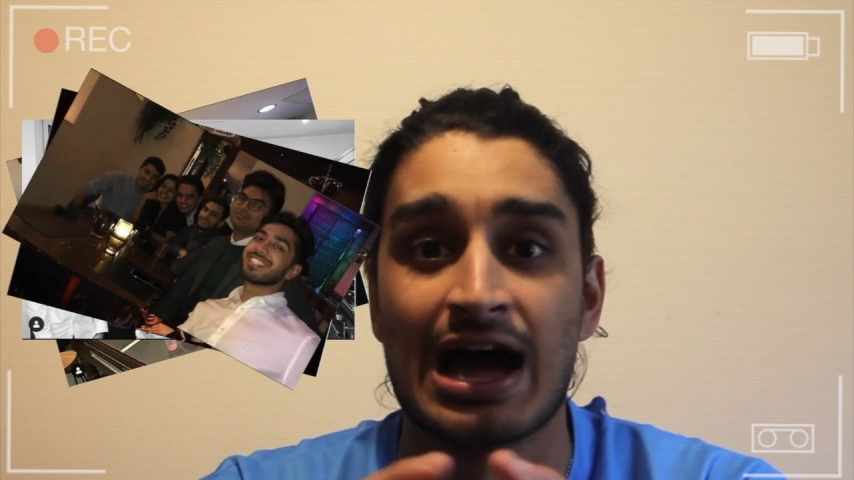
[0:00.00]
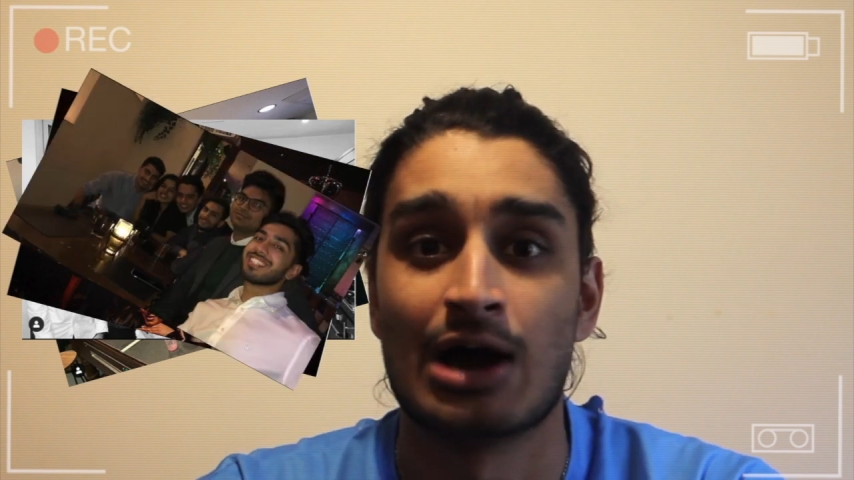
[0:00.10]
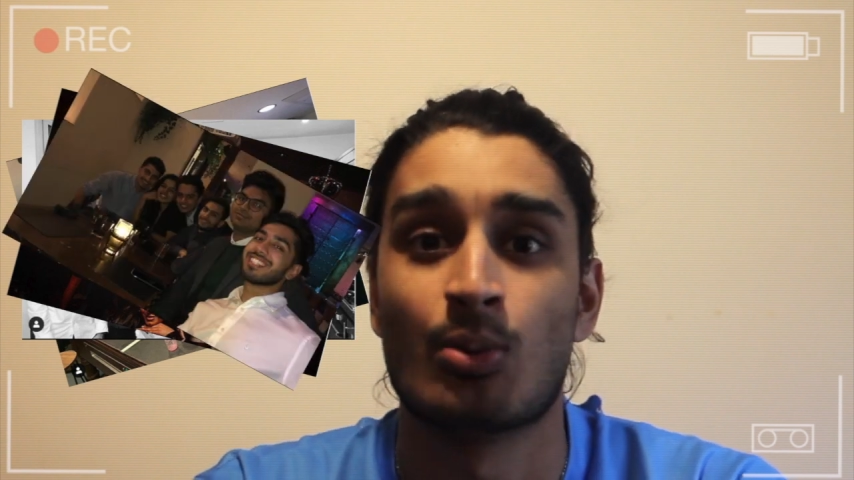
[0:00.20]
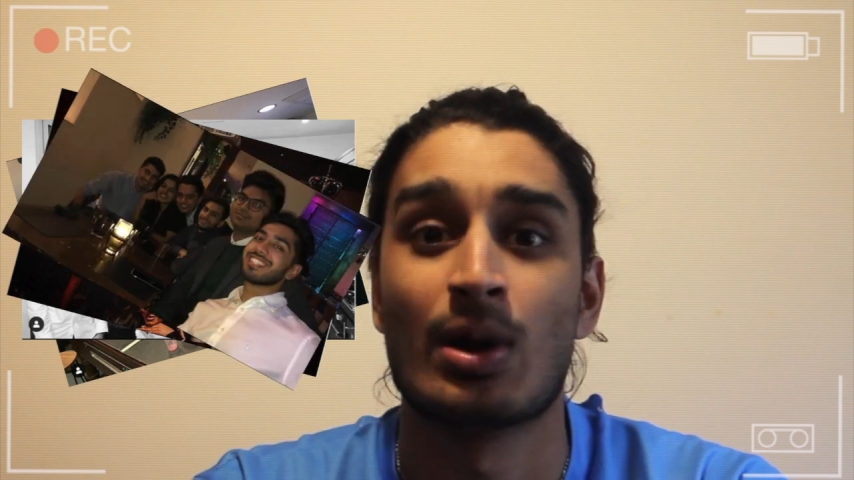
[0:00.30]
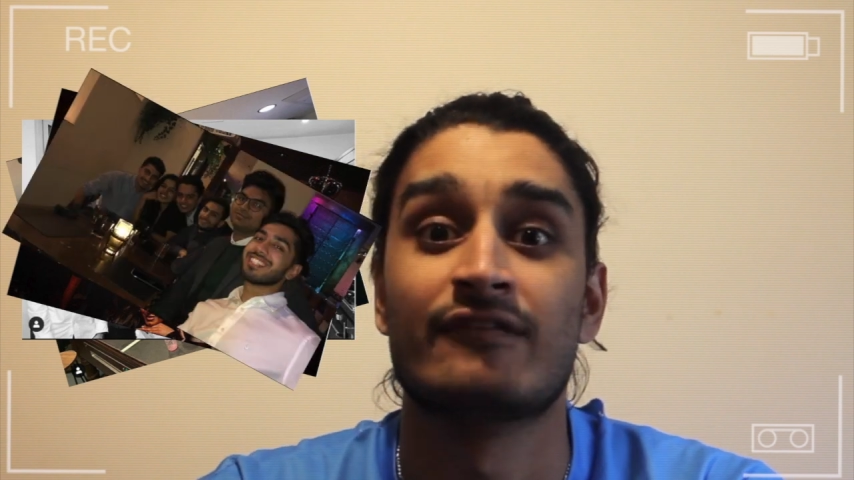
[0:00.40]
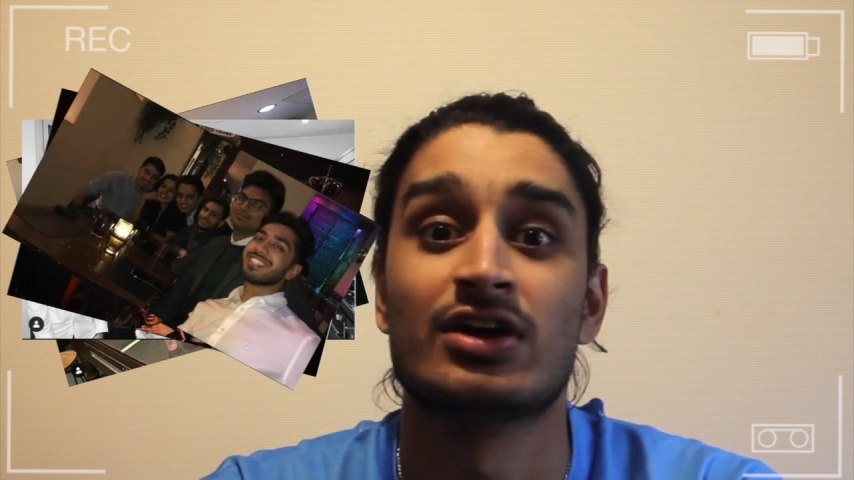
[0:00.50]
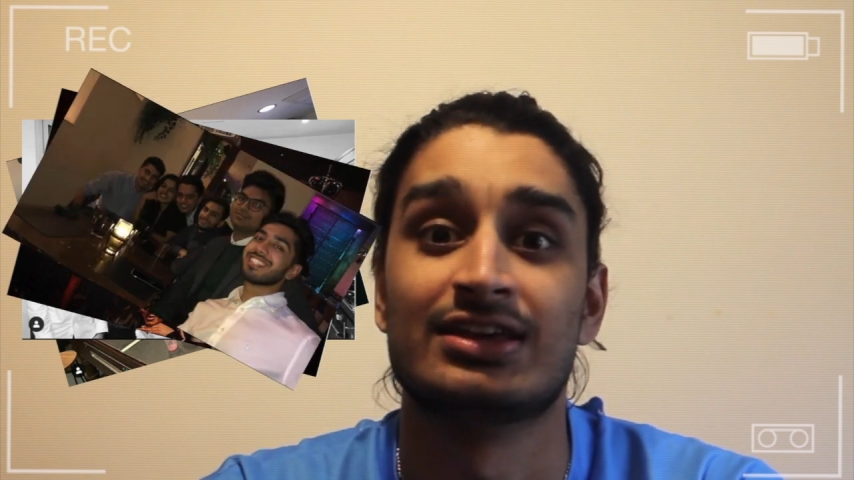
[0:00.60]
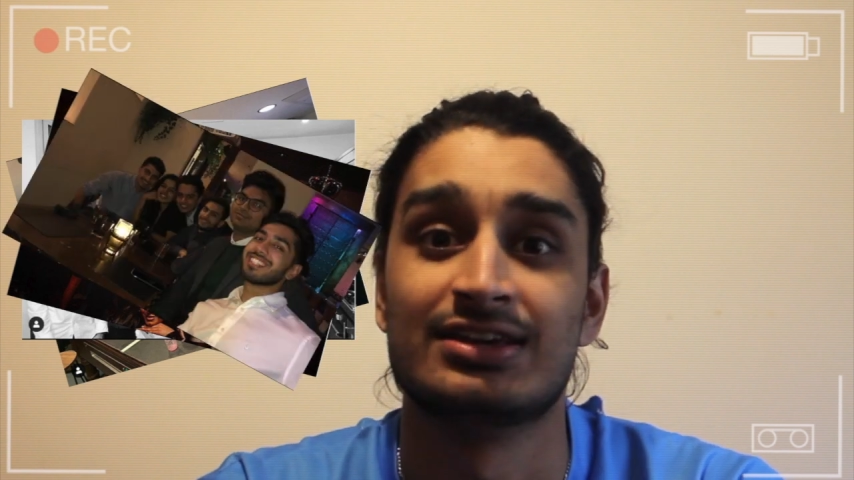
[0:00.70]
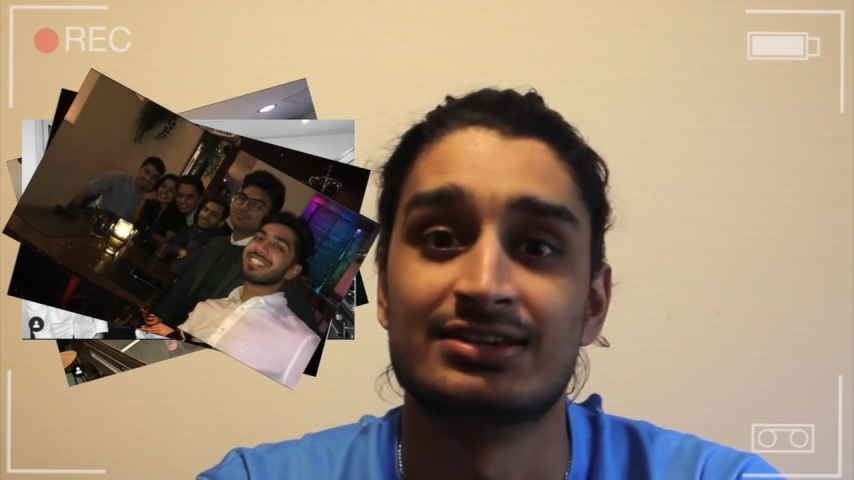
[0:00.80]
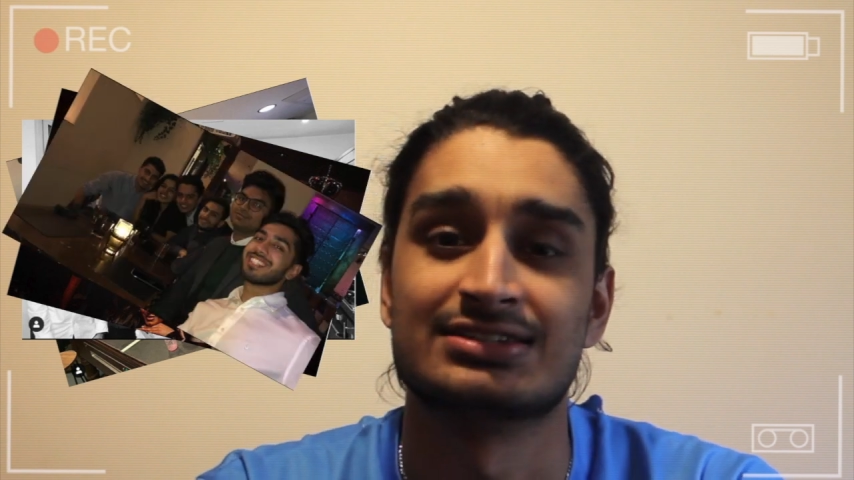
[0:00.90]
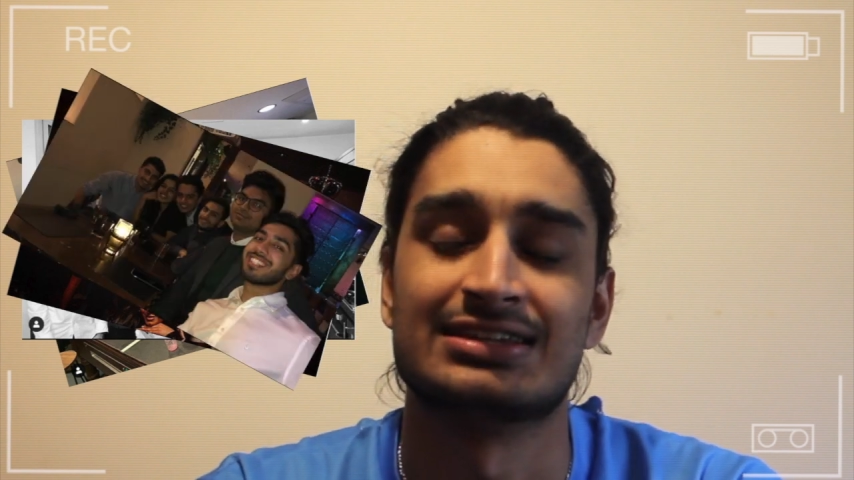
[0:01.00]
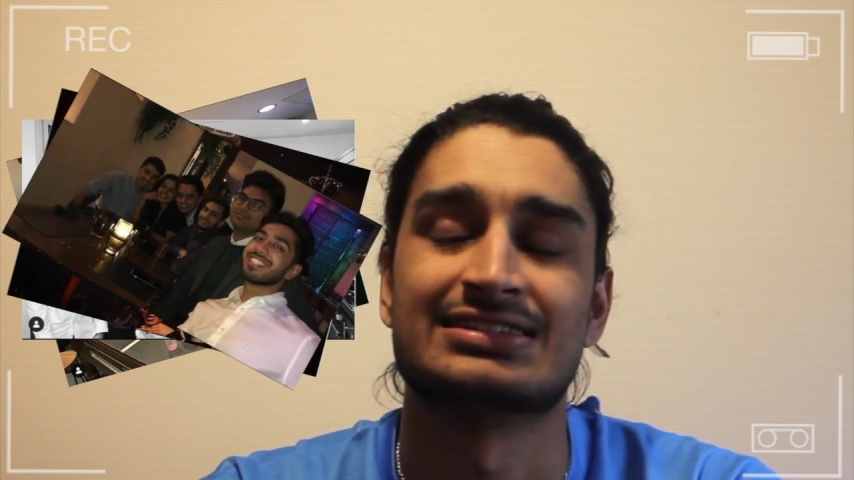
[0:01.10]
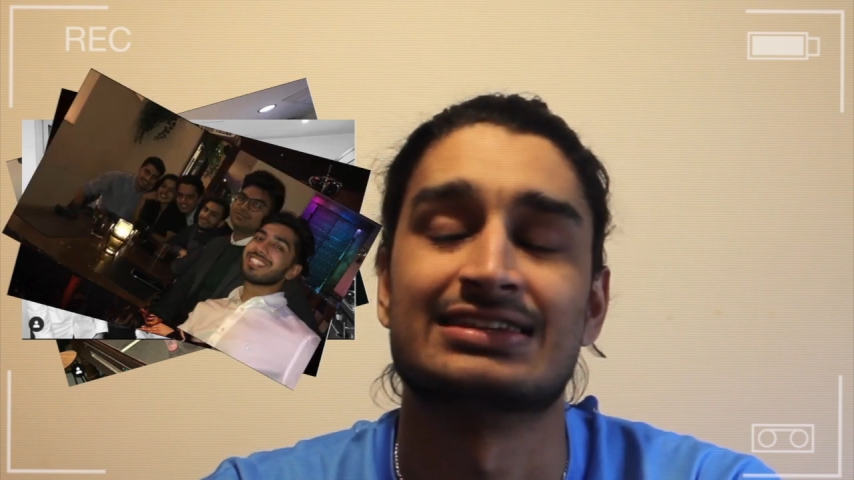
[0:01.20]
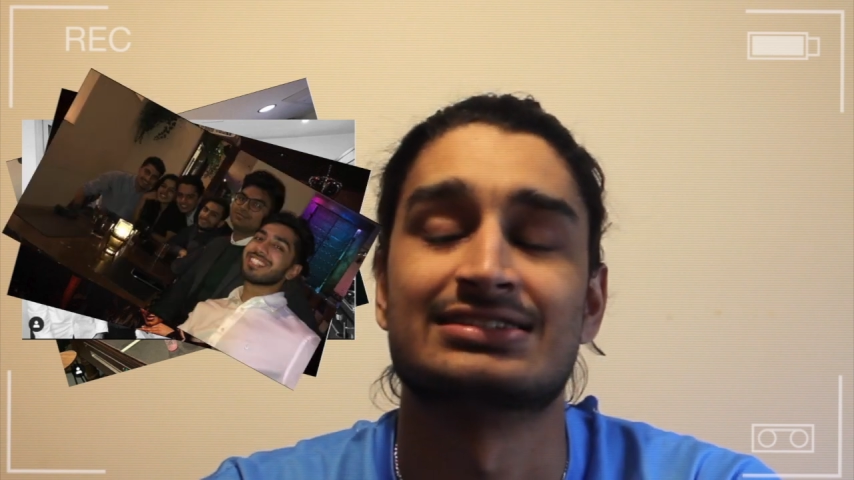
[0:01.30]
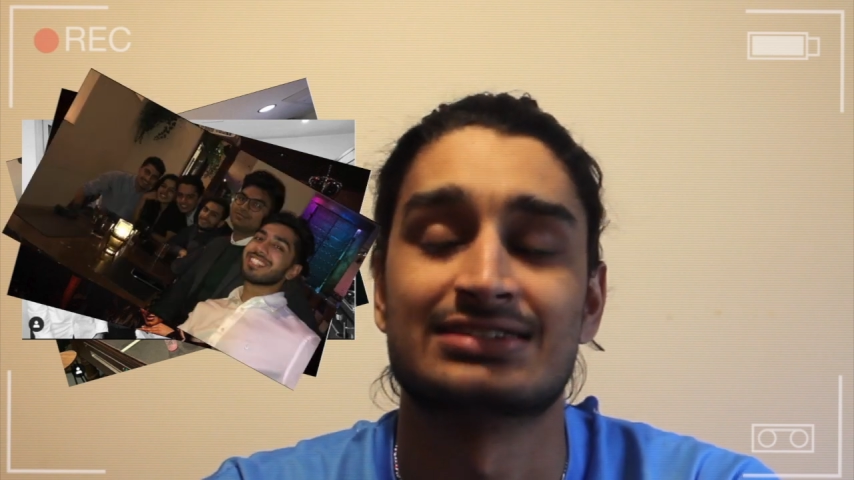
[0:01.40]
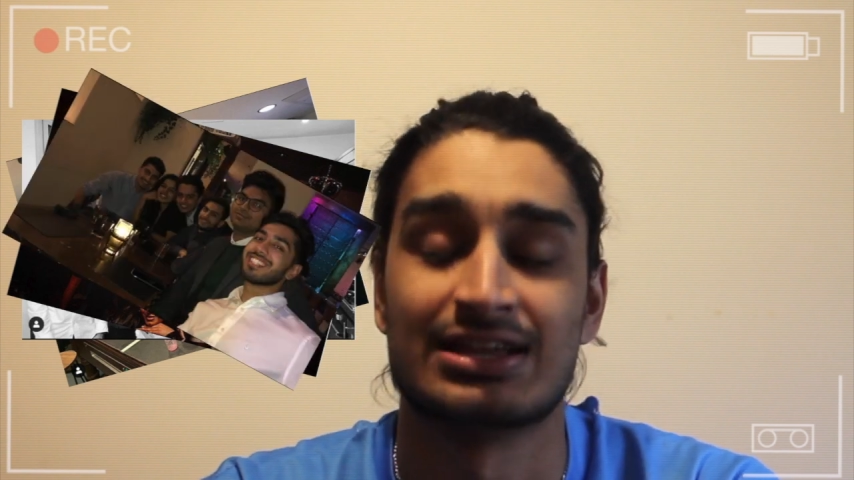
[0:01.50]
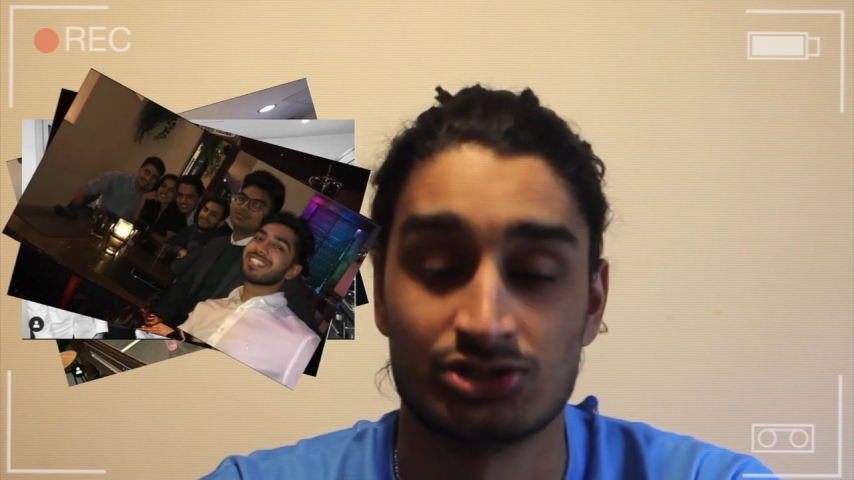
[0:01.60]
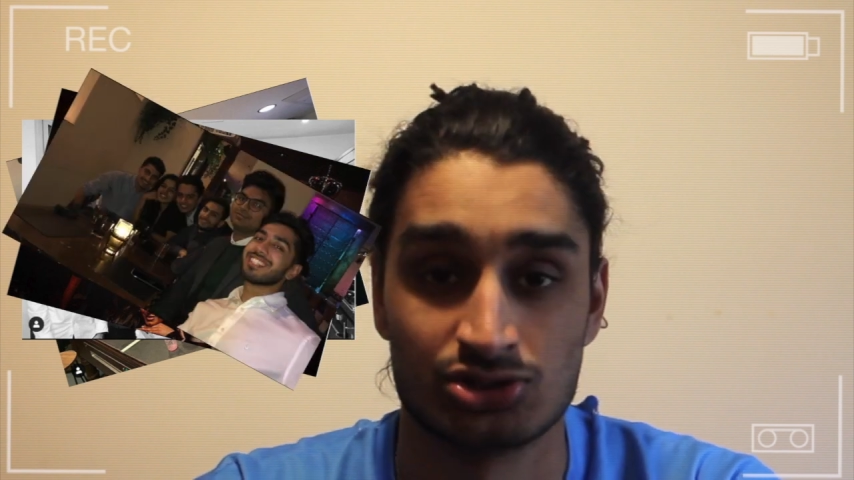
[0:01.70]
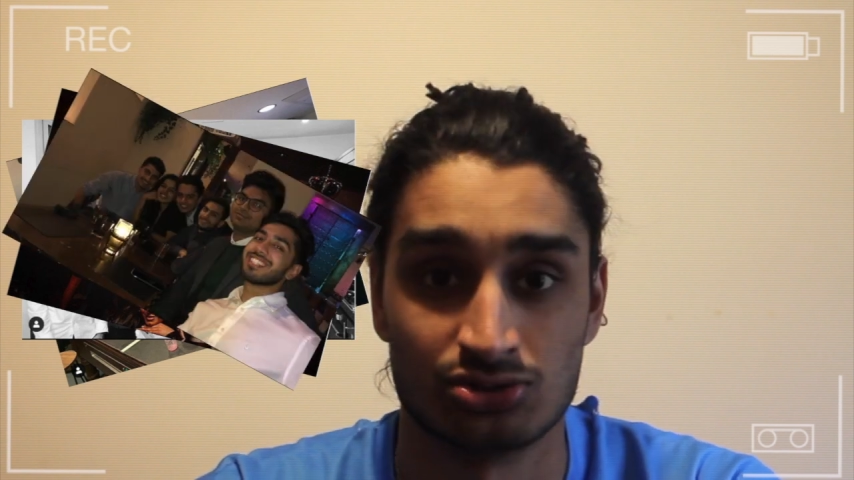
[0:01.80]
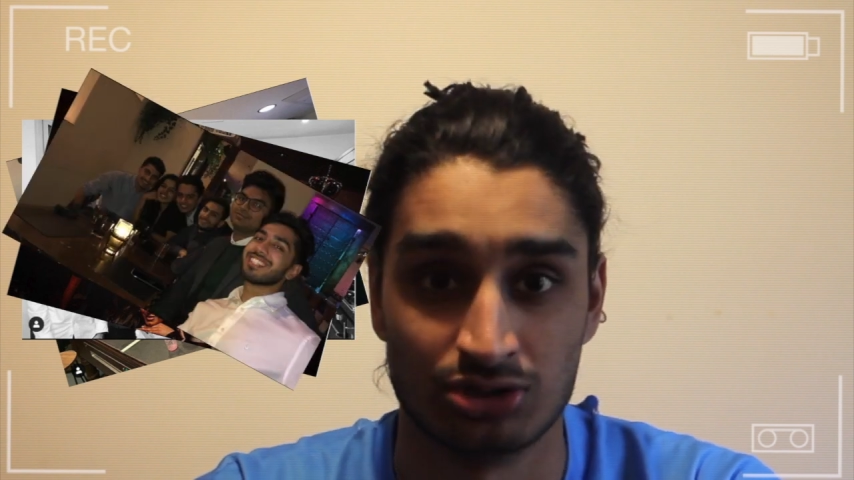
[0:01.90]
however it is, it's
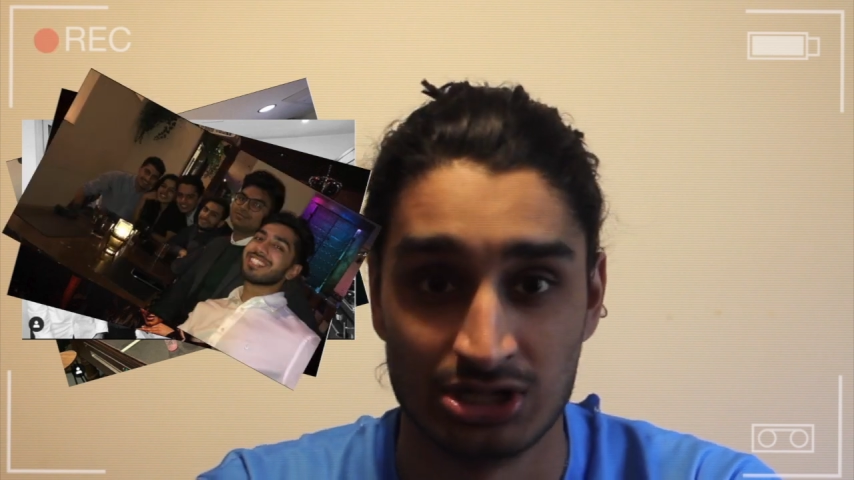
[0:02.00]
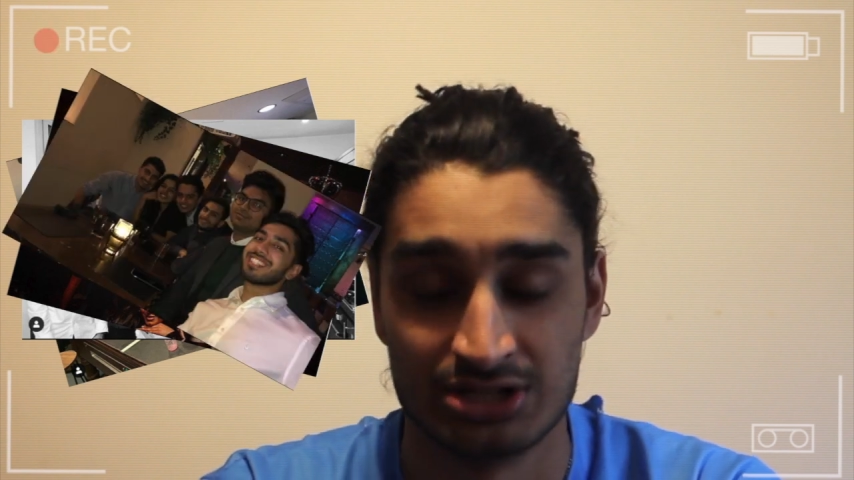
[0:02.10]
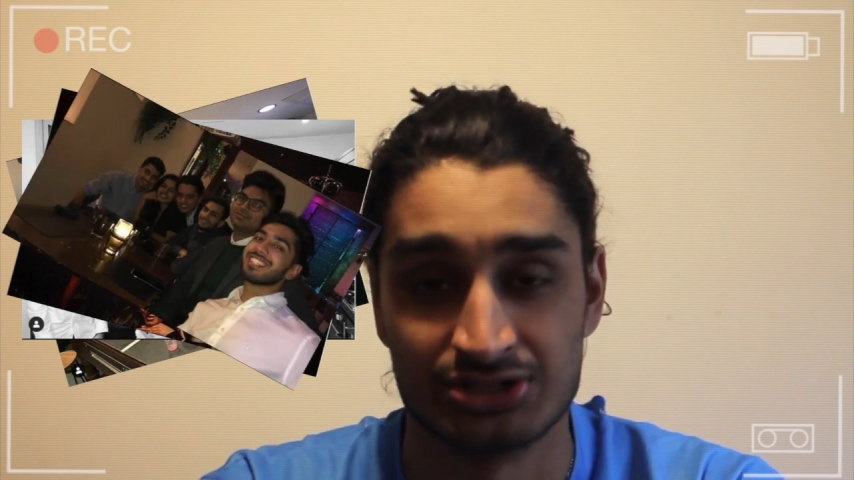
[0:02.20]
essential